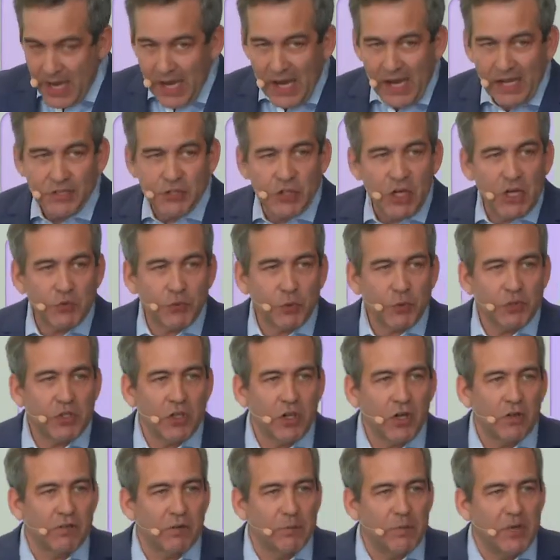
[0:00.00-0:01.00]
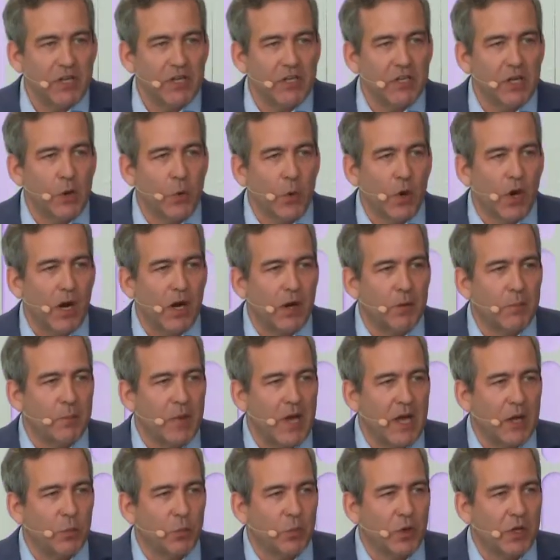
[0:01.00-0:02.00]
I just returned from India, where I
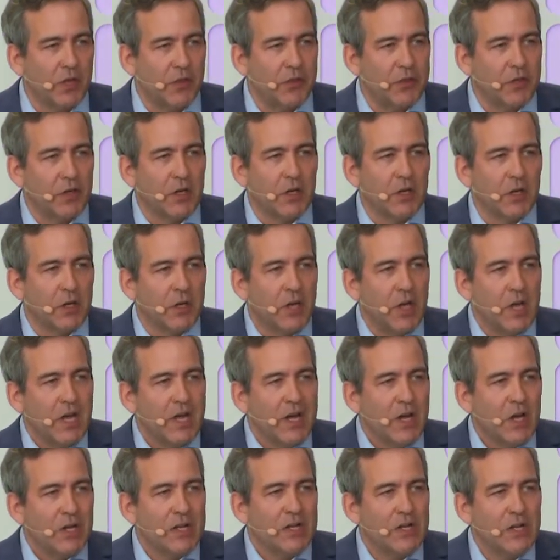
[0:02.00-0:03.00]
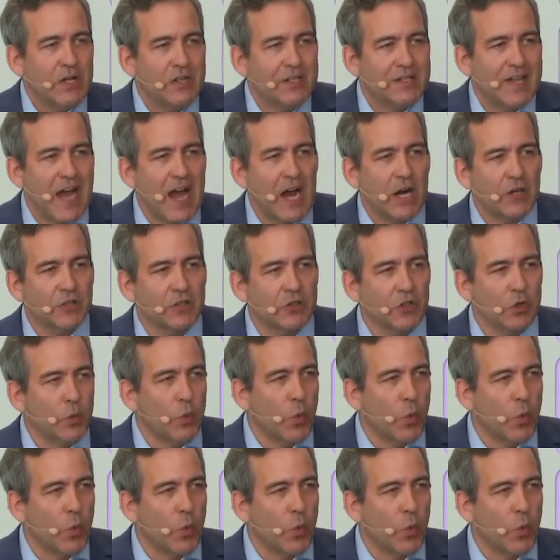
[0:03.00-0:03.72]
met with Dr.